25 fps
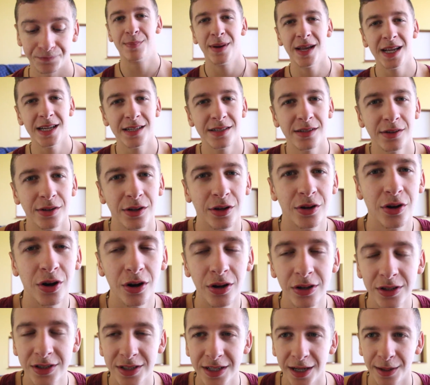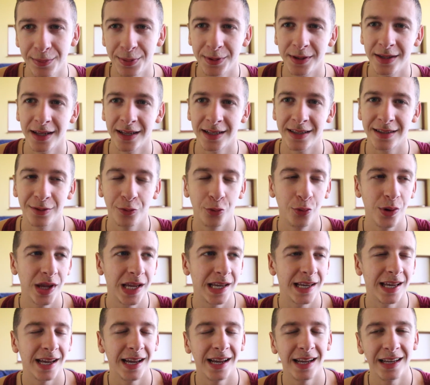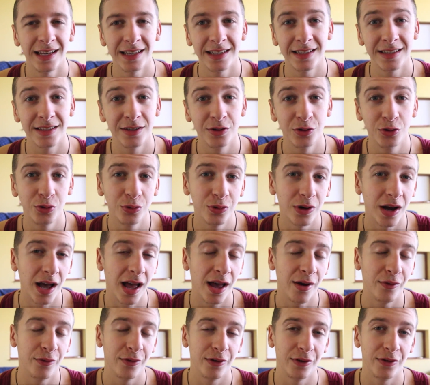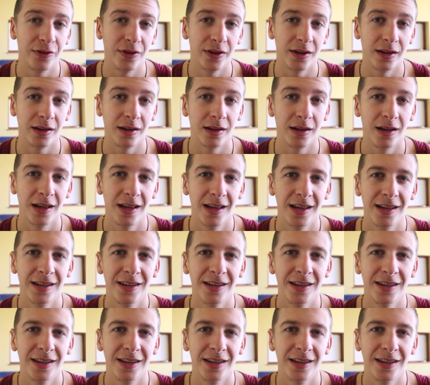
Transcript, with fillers: based on the concept that we can't do everything,